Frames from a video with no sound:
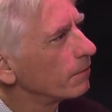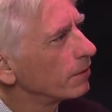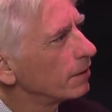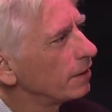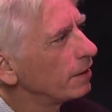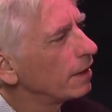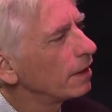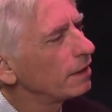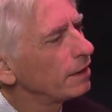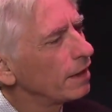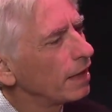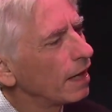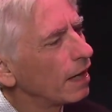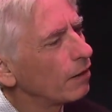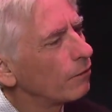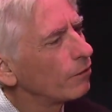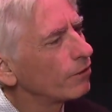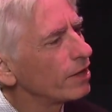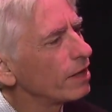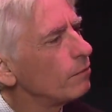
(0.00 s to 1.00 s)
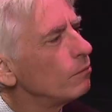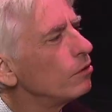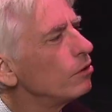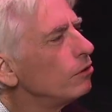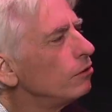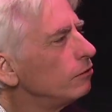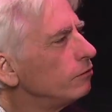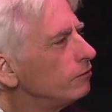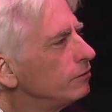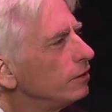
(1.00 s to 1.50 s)
Yeah, well, they
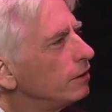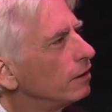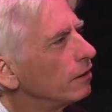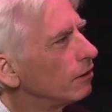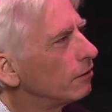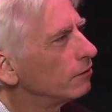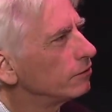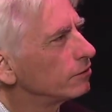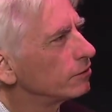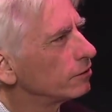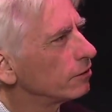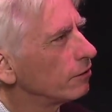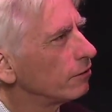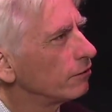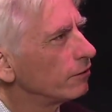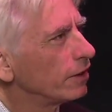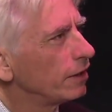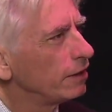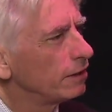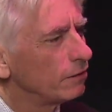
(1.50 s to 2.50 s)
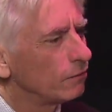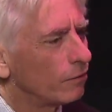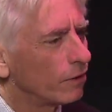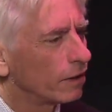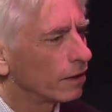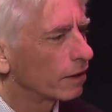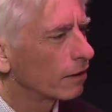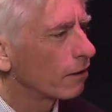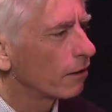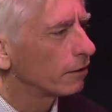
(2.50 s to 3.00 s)
moved, so they didn't
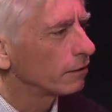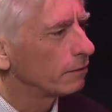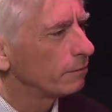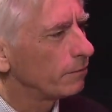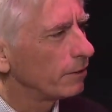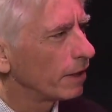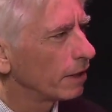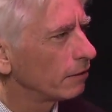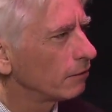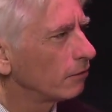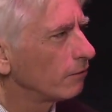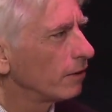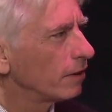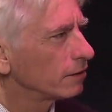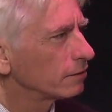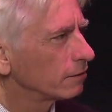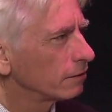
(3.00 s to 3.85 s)
want to cart the piano around,